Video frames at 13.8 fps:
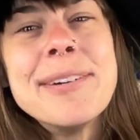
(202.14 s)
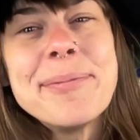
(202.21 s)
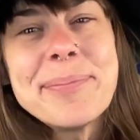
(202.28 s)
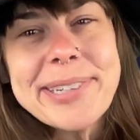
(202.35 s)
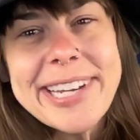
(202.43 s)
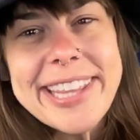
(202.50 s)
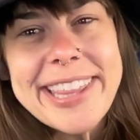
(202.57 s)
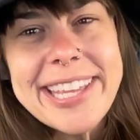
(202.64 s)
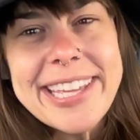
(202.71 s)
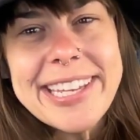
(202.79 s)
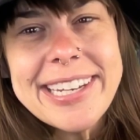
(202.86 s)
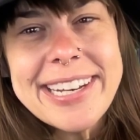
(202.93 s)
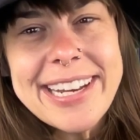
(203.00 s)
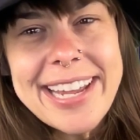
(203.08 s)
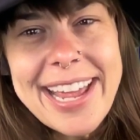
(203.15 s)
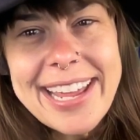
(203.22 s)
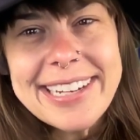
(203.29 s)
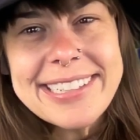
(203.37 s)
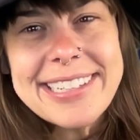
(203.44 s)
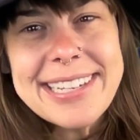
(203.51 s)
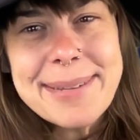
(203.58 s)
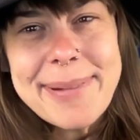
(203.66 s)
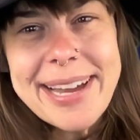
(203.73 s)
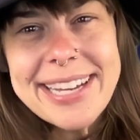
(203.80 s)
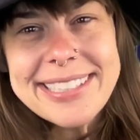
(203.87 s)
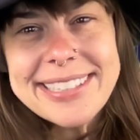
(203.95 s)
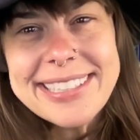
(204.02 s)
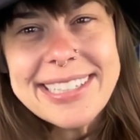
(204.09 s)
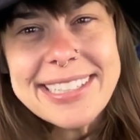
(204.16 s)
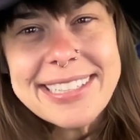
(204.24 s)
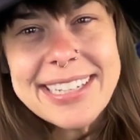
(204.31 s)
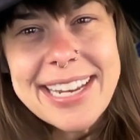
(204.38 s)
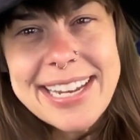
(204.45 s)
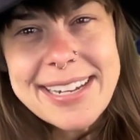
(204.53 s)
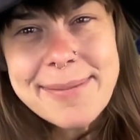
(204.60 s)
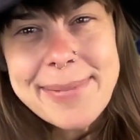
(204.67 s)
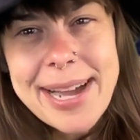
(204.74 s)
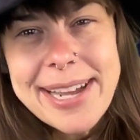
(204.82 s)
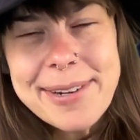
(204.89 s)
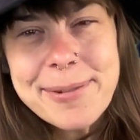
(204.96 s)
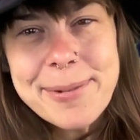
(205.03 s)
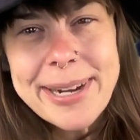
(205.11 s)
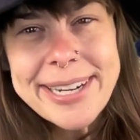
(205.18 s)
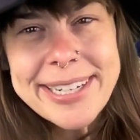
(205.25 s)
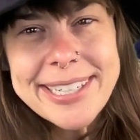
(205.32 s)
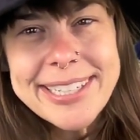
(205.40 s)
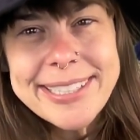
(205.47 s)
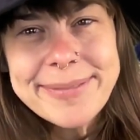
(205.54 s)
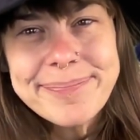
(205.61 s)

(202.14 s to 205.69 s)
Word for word: Breathe in and keep asking, am I aware?